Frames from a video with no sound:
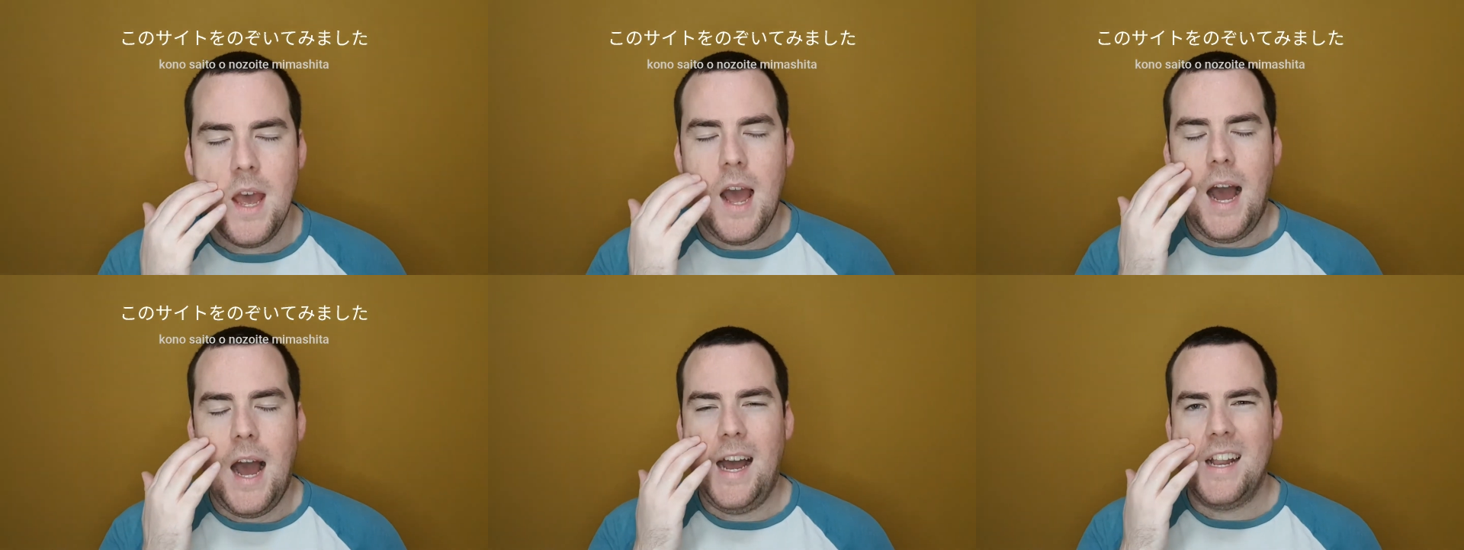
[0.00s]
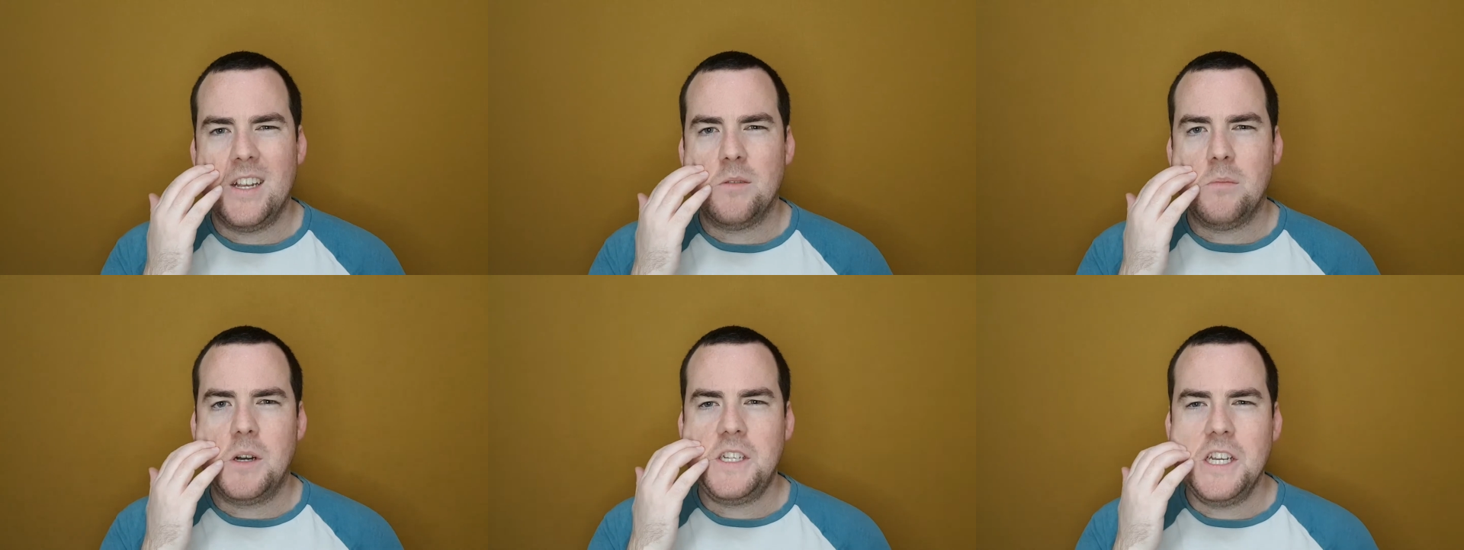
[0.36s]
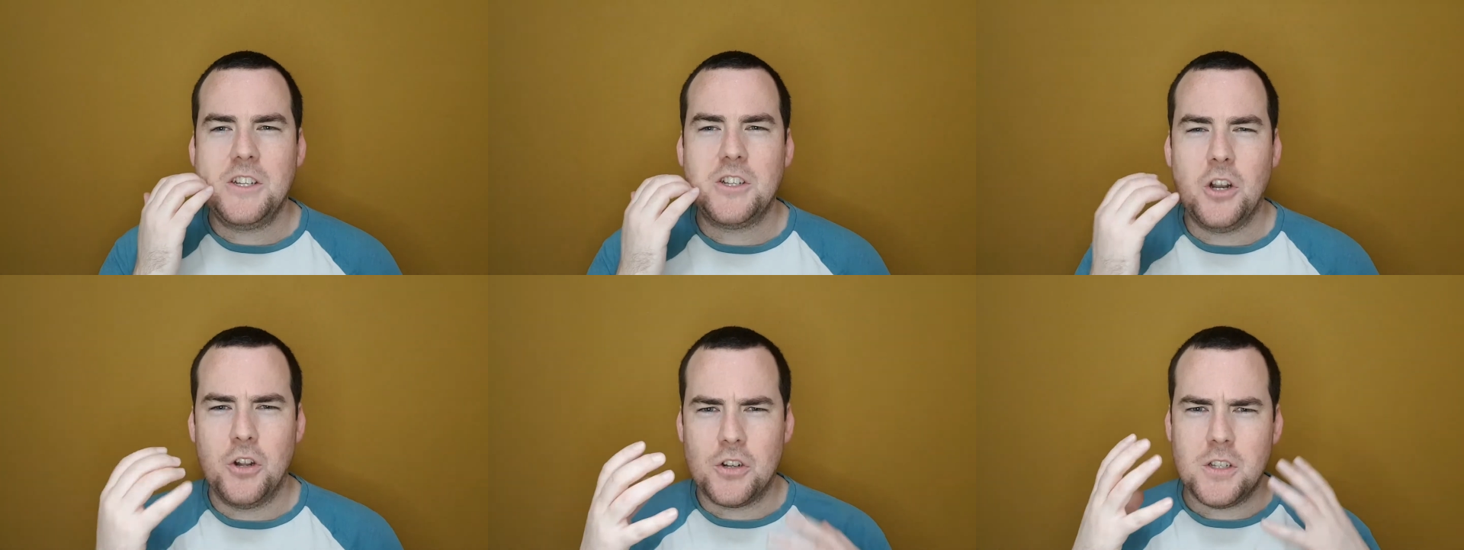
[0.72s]
And my
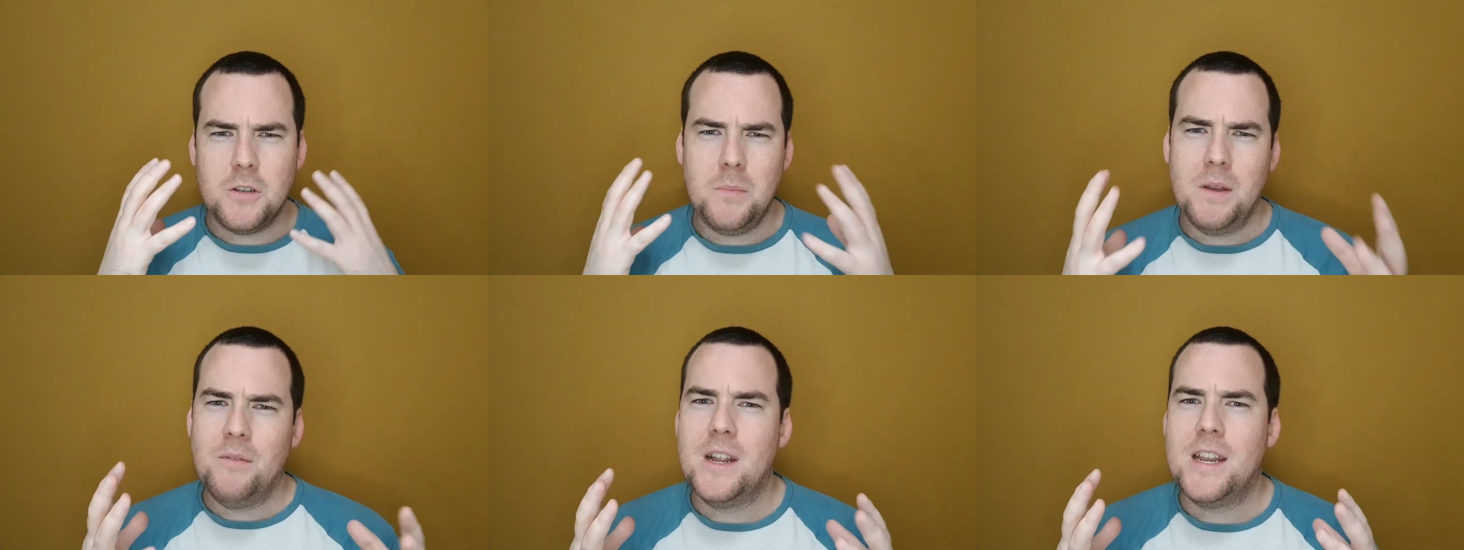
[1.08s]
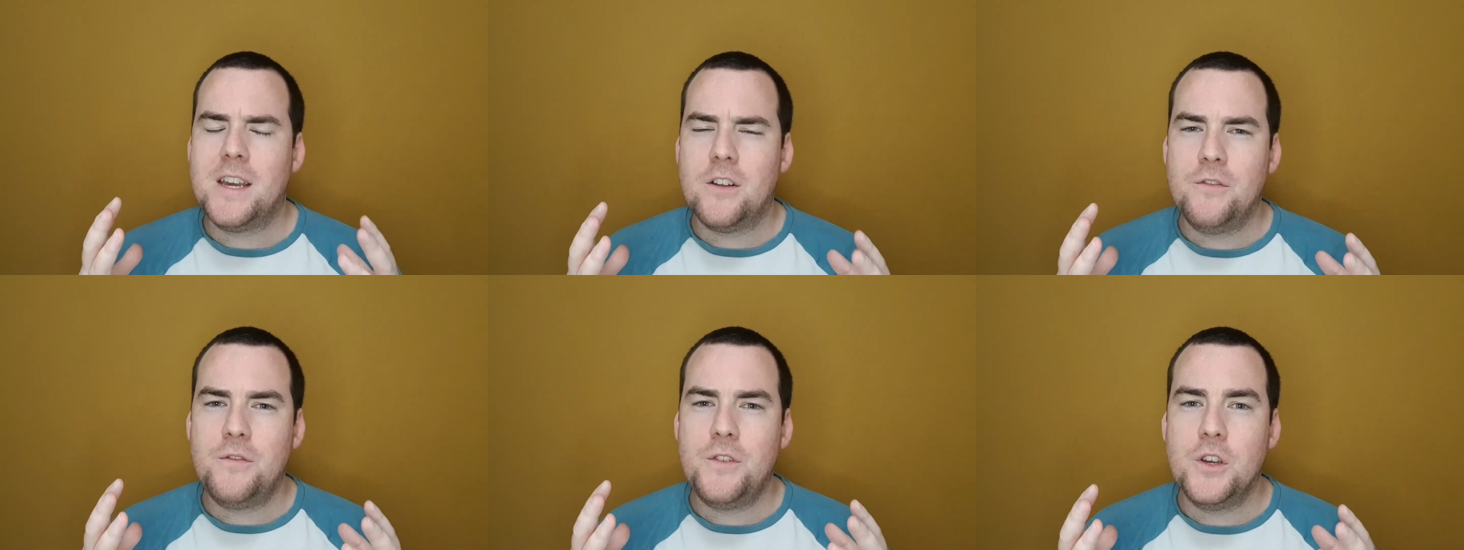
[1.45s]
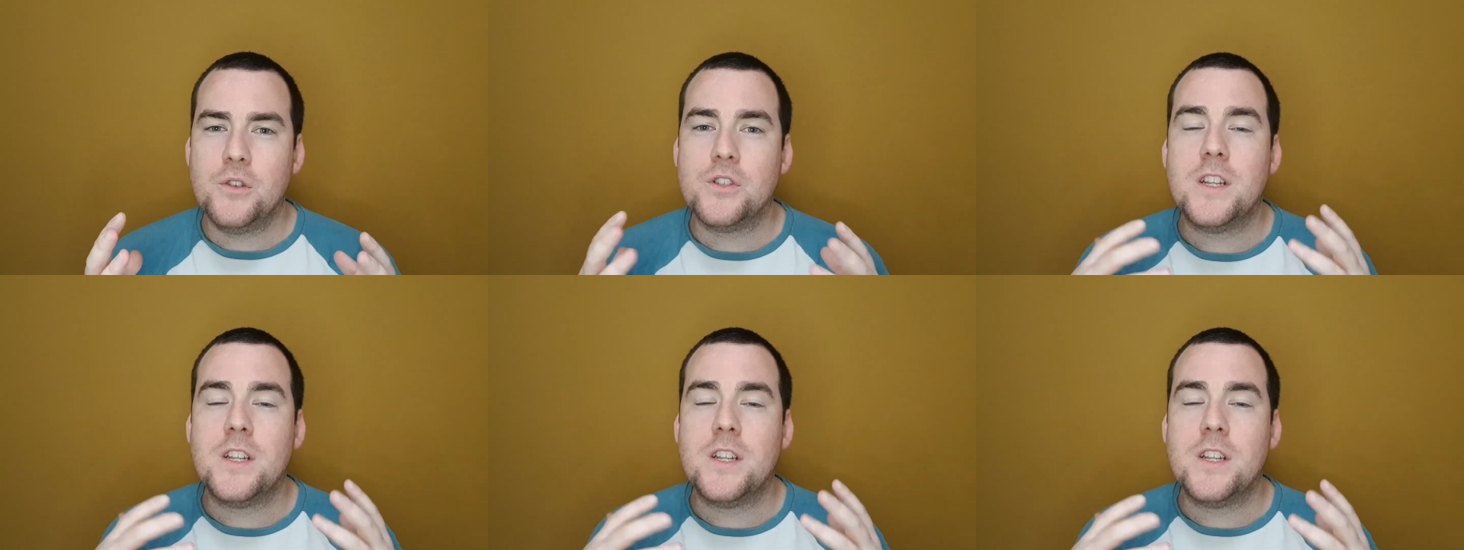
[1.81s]
teacher looked at me really confused,